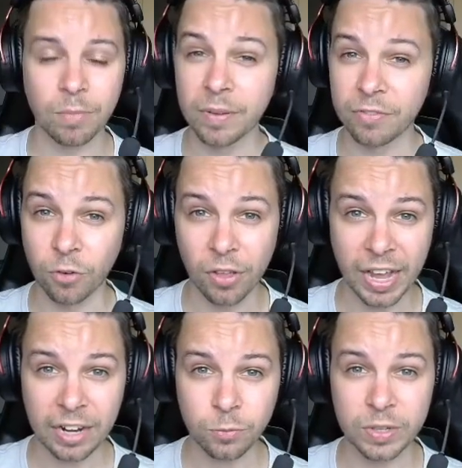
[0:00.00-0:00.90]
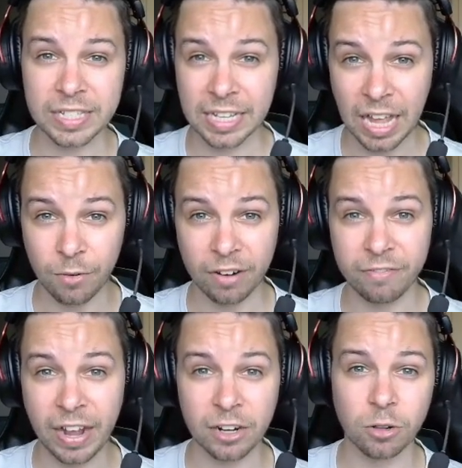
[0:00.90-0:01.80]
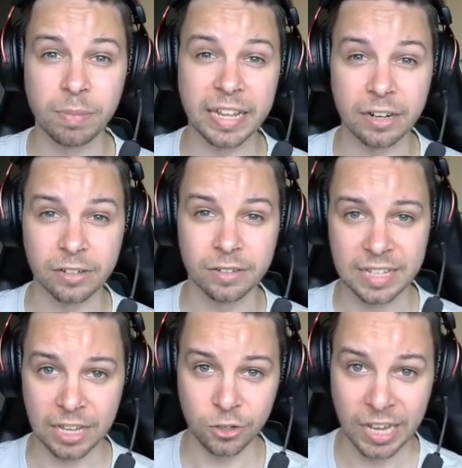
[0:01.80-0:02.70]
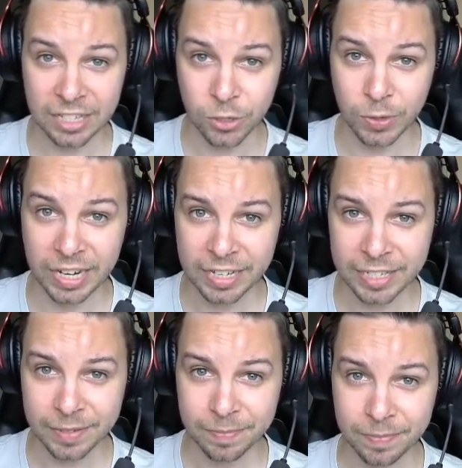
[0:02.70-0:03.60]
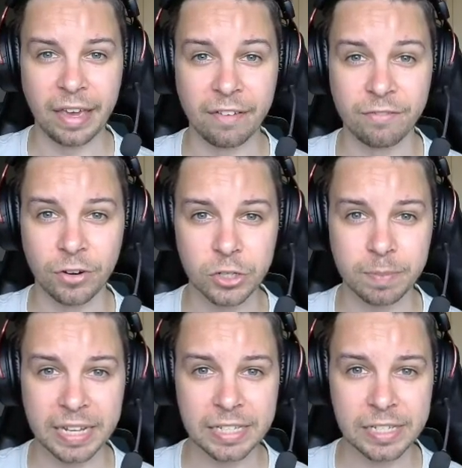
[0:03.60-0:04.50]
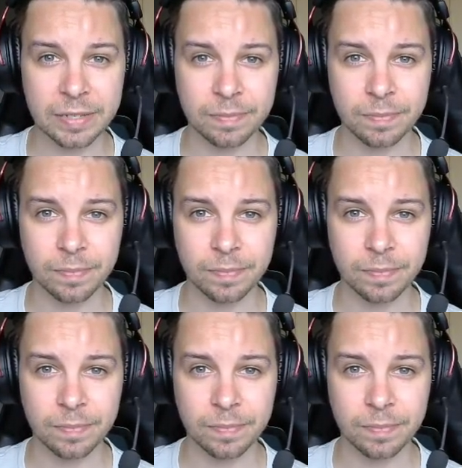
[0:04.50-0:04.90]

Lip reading: But before that, we still have our final player. Can you guess who it is? In first place,